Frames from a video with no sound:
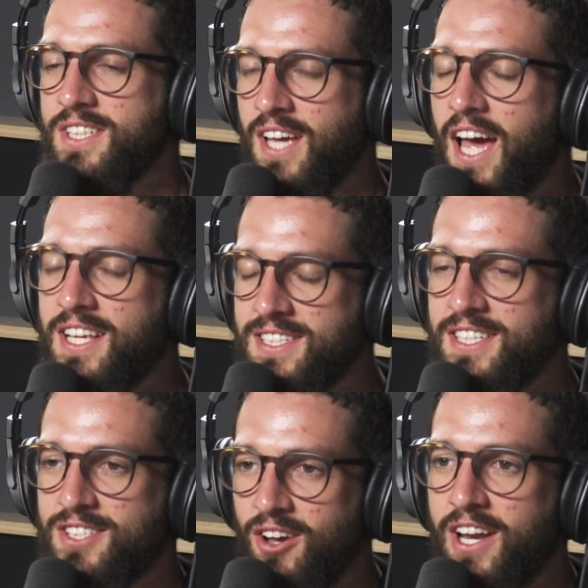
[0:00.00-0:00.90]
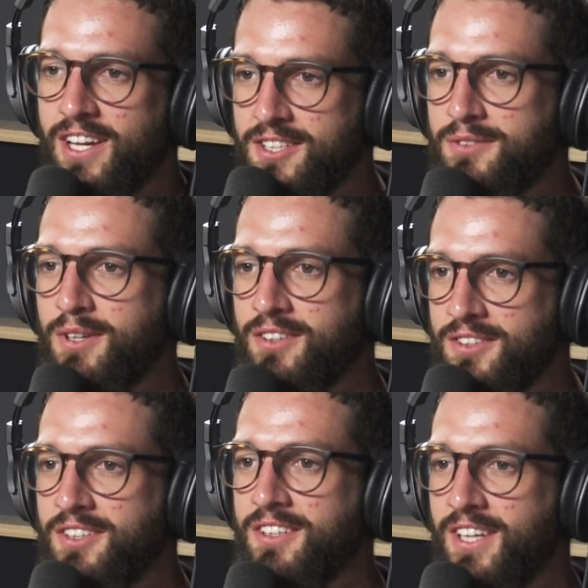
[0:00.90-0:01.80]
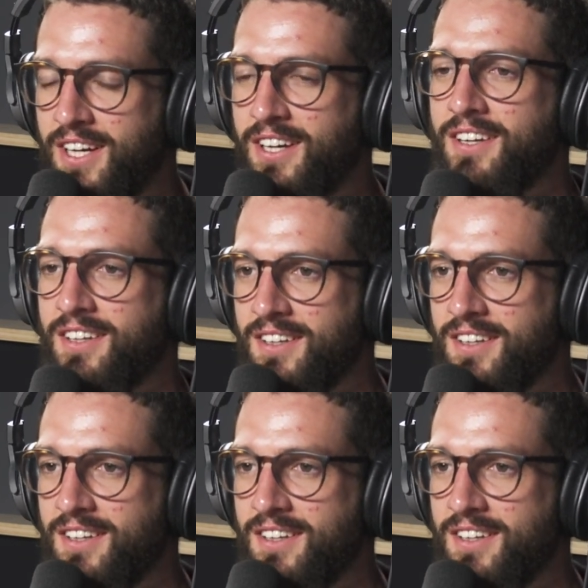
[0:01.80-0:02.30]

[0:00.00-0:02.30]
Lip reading: is exciting, and that's as well, how we too, go from a